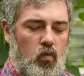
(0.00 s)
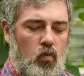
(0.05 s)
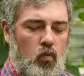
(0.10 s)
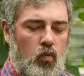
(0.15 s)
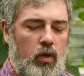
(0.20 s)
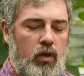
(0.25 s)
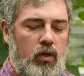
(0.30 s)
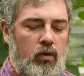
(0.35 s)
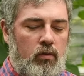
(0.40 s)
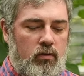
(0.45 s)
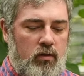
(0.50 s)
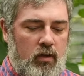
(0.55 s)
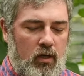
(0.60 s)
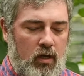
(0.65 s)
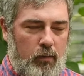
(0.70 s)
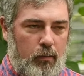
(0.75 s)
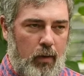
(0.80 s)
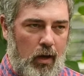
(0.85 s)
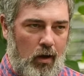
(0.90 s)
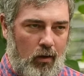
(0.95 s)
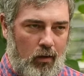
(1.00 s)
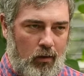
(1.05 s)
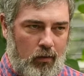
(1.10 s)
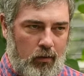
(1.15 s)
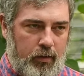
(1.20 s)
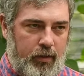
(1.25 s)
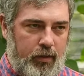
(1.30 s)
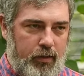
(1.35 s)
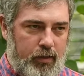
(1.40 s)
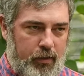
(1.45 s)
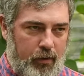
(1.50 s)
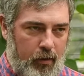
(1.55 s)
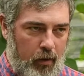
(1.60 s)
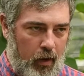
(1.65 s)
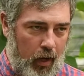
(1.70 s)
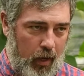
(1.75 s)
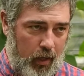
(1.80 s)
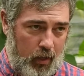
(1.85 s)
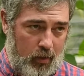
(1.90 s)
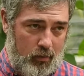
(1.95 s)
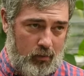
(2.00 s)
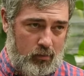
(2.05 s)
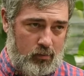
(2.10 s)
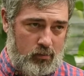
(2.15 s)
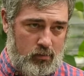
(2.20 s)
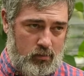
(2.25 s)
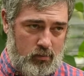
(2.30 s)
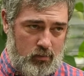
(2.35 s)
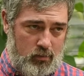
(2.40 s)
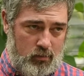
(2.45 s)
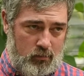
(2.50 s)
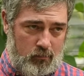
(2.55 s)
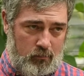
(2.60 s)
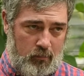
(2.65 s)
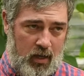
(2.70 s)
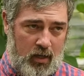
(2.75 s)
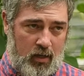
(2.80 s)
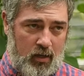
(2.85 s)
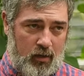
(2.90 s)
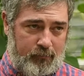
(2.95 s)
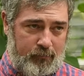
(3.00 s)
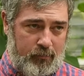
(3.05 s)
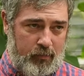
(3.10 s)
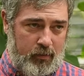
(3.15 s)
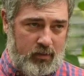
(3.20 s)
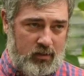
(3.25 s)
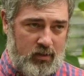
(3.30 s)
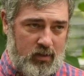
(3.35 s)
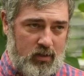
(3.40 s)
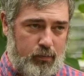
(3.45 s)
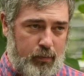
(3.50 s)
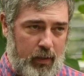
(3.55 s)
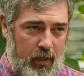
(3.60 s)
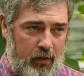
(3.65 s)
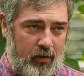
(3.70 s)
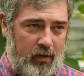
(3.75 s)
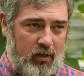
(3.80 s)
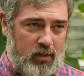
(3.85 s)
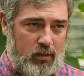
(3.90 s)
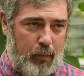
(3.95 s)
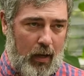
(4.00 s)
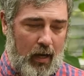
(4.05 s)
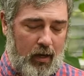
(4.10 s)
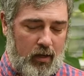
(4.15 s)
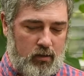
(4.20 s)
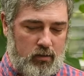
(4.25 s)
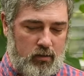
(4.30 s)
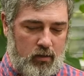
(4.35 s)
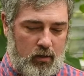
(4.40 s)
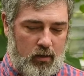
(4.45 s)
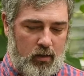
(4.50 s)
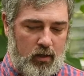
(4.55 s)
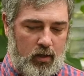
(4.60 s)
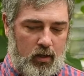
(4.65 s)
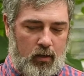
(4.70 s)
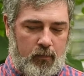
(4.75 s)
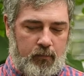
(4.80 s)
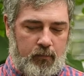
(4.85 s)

when you think about all he's created to make up for his experience back in Turkey,